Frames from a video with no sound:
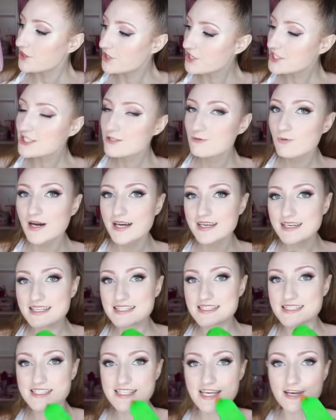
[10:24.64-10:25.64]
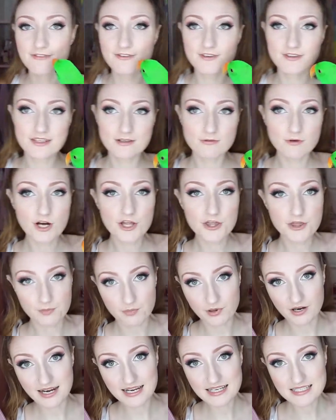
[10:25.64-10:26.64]
this one is definitely worth the
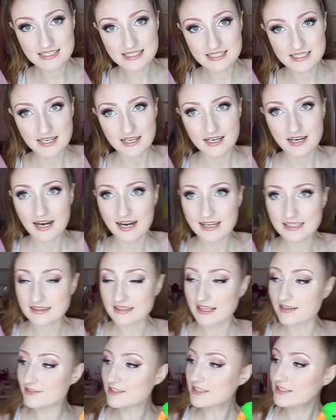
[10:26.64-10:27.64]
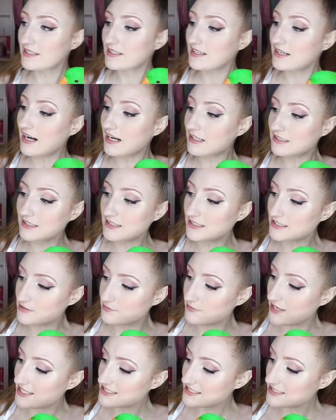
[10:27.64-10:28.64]
price. I love it. I think it's
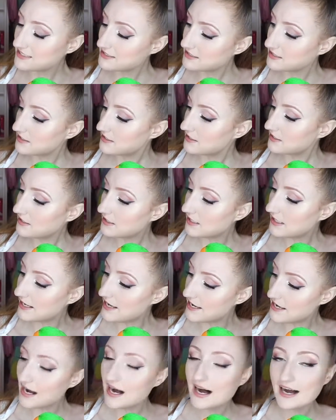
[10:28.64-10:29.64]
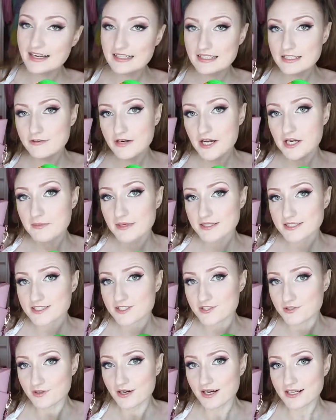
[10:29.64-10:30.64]
amazing. I highly recommend
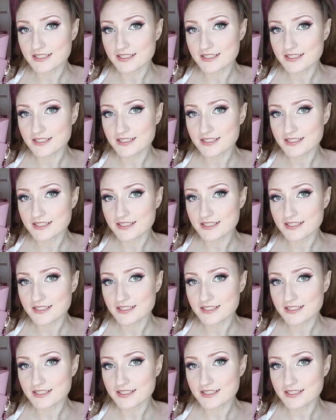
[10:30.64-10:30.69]
it to you